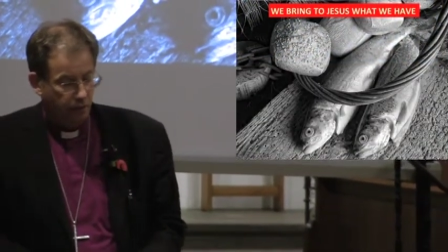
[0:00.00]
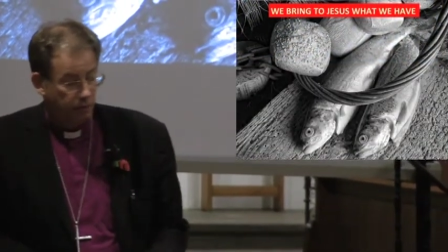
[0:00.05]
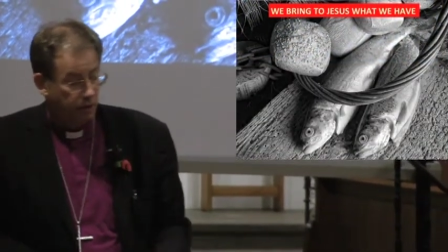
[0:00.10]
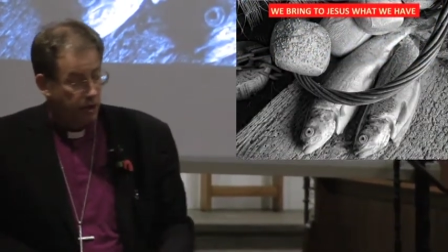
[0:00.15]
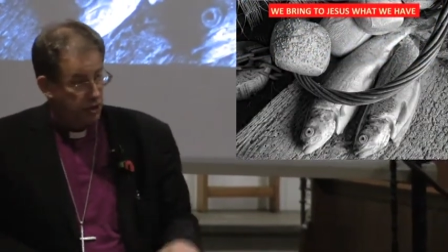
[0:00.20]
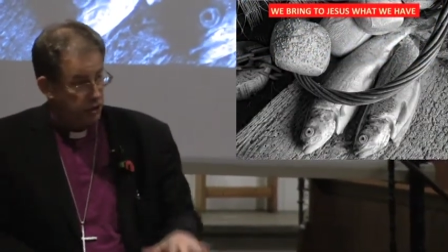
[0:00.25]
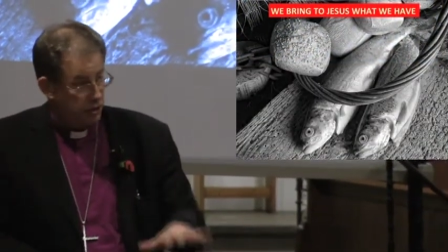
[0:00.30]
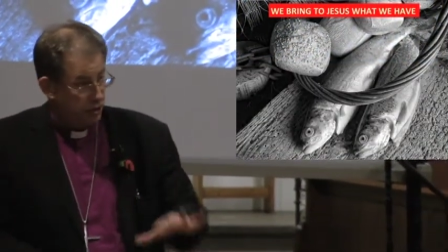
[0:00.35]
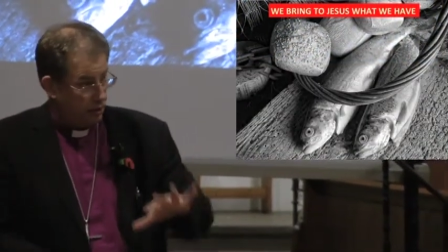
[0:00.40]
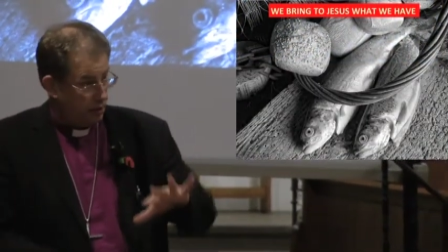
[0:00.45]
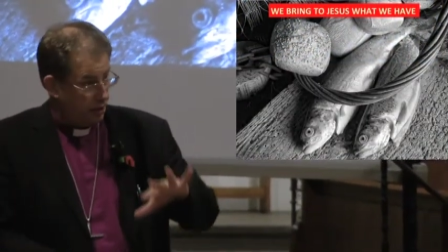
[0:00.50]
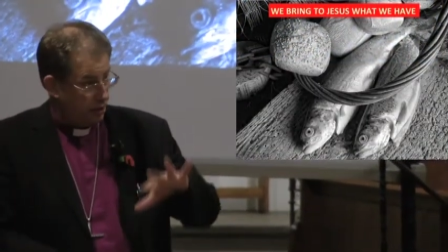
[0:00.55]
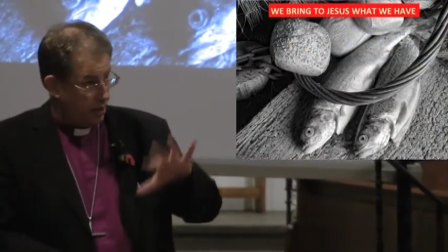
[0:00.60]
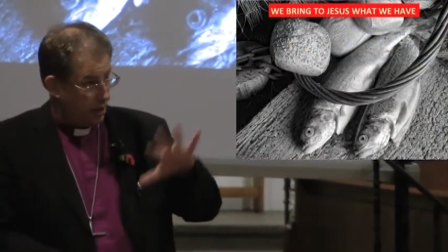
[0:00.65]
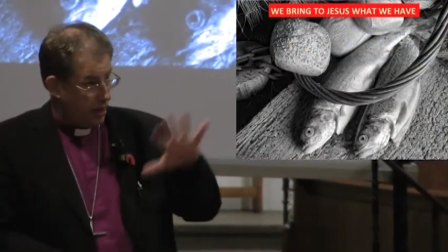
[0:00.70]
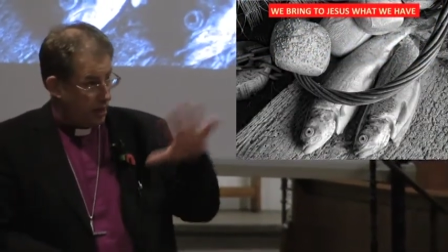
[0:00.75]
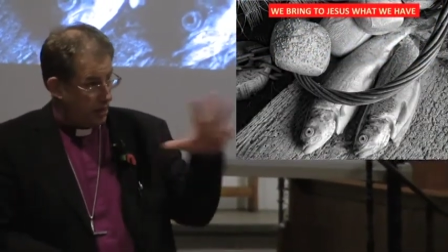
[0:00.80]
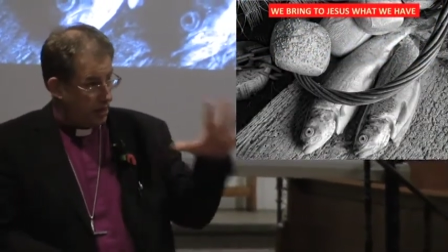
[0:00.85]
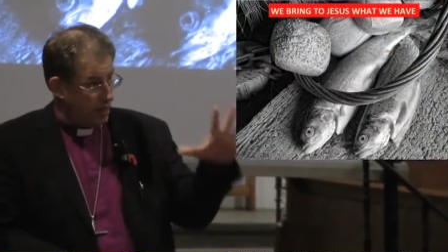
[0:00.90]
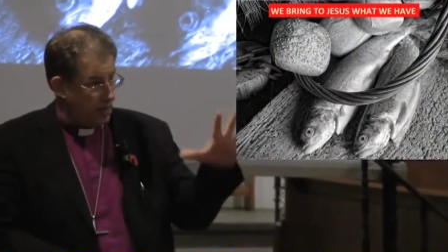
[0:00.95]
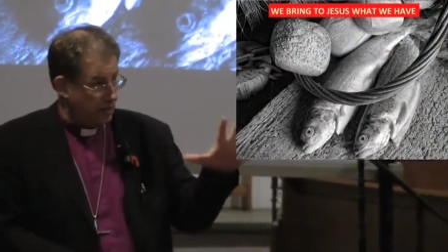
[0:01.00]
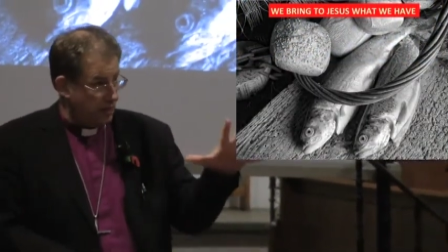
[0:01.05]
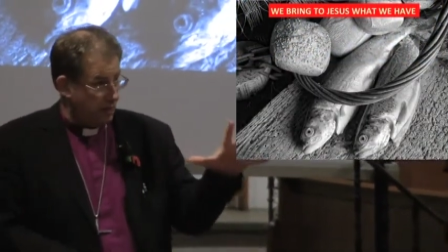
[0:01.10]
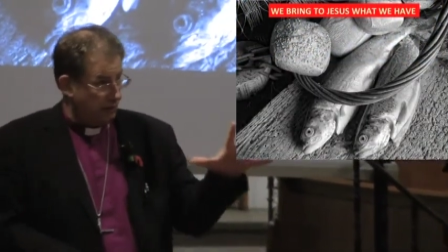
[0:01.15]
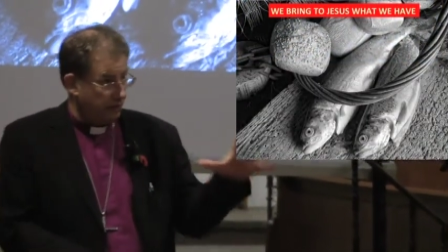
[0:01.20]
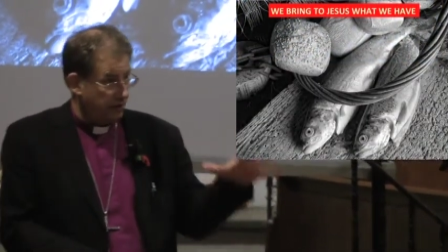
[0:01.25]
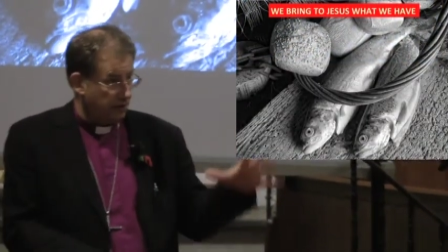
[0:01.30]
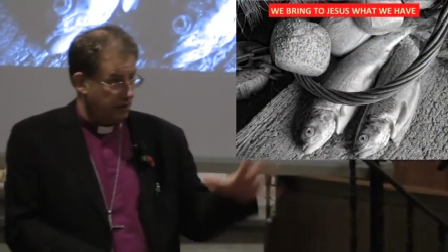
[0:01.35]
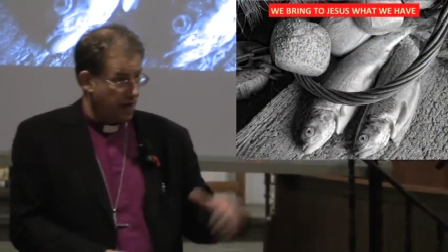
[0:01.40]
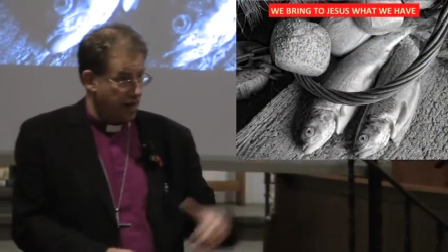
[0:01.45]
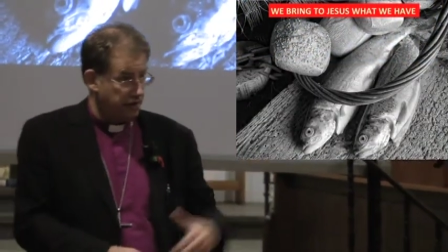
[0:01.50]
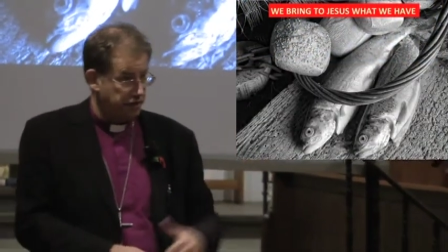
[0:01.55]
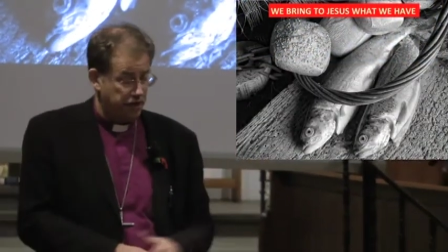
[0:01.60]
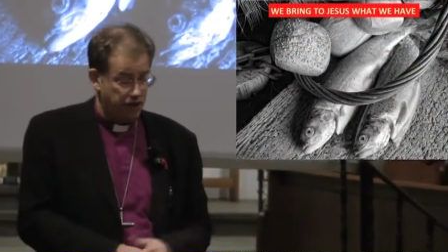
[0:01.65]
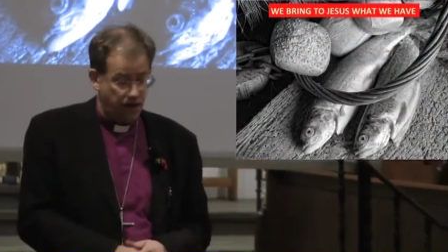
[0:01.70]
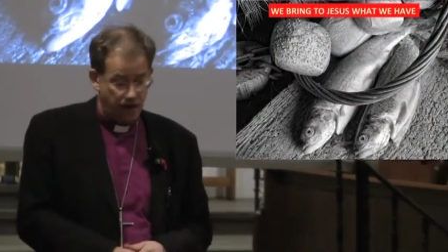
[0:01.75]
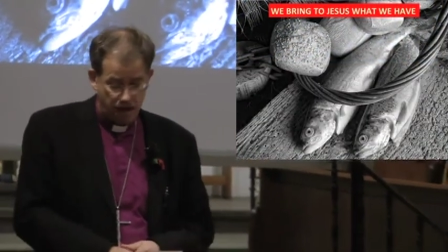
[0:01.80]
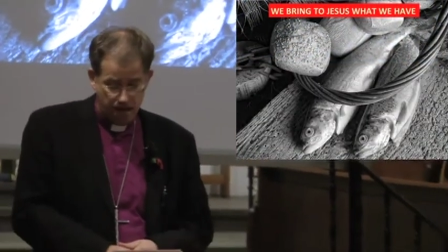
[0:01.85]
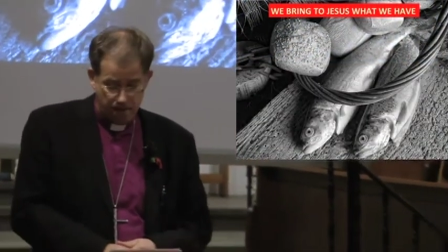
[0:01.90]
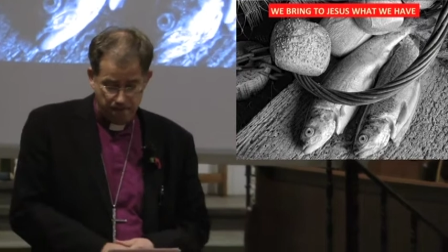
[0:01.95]
which in these evenings
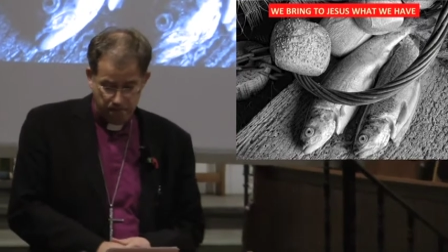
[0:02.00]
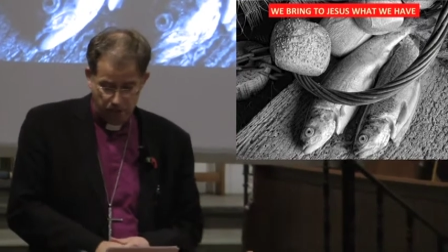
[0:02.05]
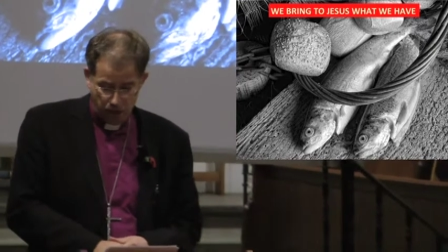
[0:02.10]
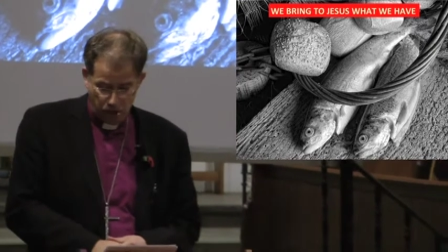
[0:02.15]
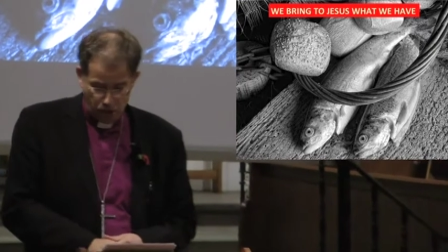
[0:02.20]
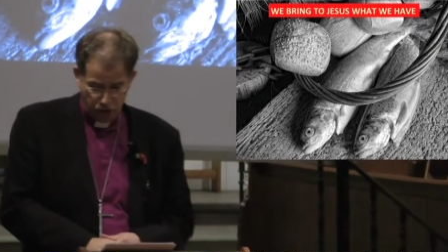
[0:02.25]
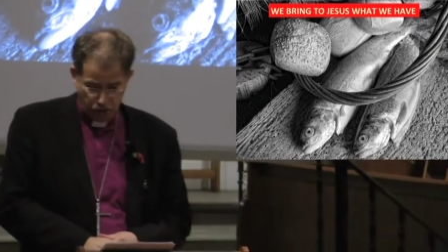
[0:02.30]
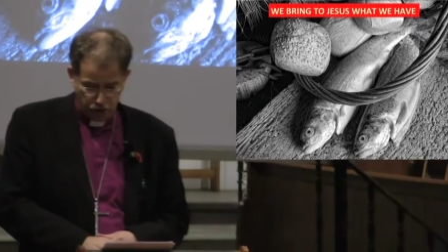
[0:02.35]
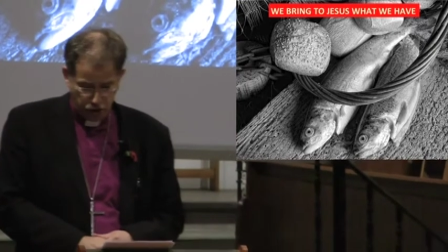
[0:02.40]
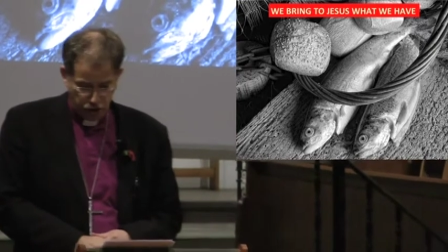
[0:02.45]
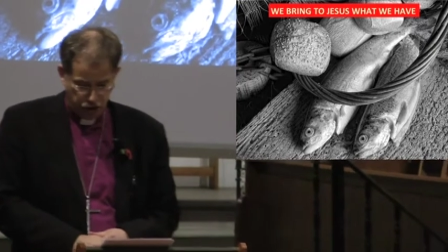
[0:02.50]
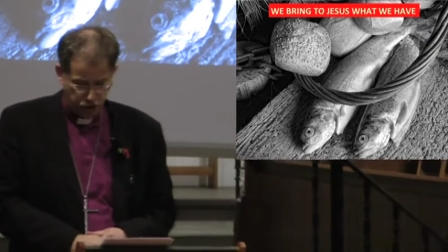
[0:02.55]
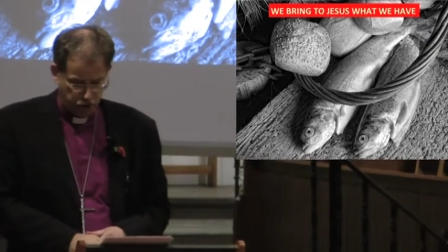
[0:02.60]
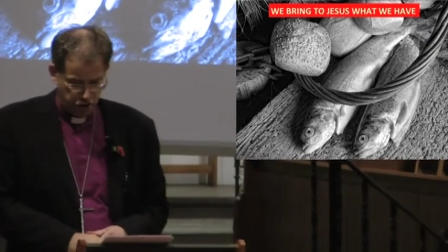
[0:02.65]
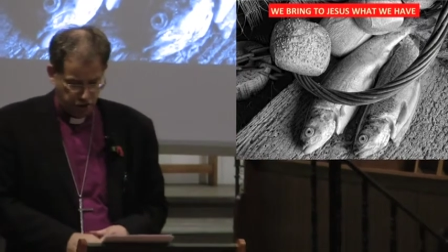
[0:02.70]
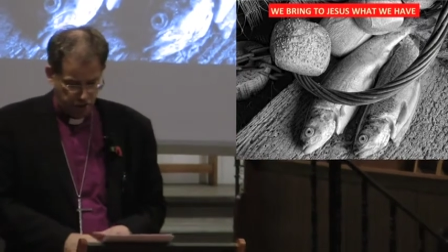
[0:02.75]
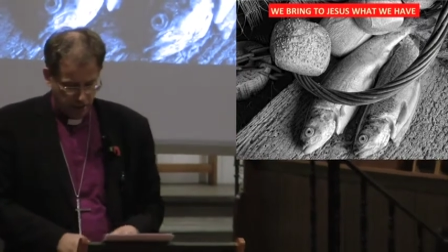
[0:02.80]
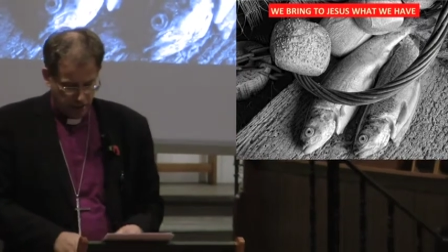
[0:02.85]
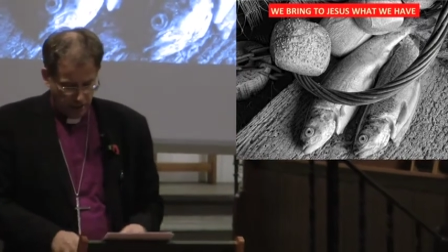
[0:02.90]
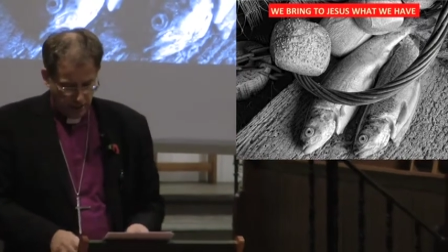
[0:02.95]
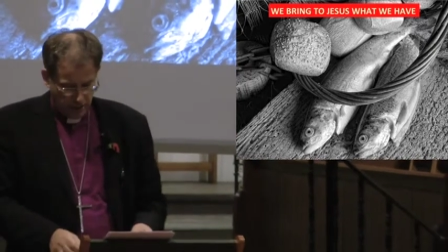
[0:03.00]
last year emerged